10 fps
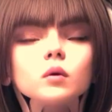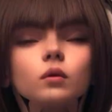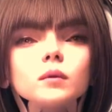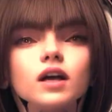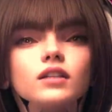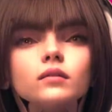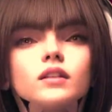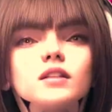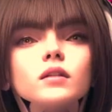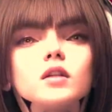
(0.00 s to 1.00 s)
what remains of
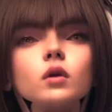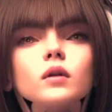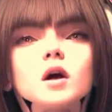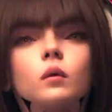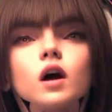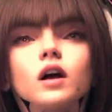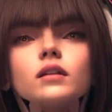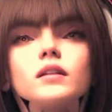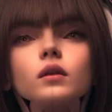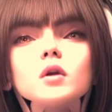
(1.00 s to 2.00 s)
the digital
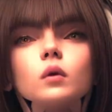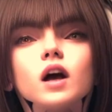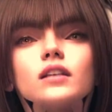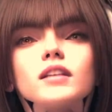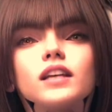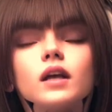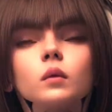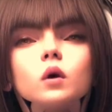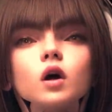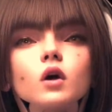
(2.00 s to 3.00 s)
networks, trying to
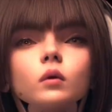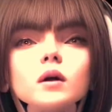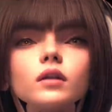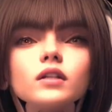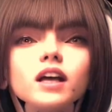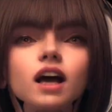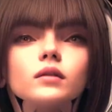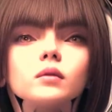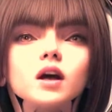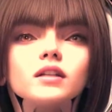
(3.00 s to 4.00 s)
keep all corruption
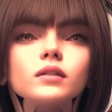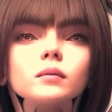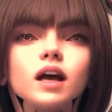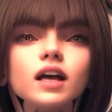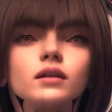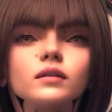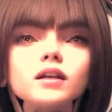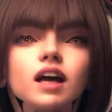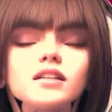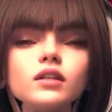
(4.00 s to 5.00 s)
and threats at bay,
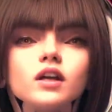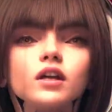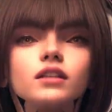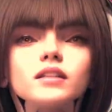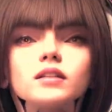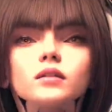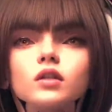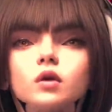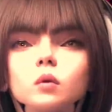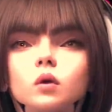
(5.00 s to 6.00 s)
as long as the
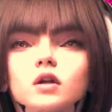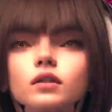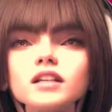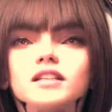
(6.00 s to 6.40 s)
digital world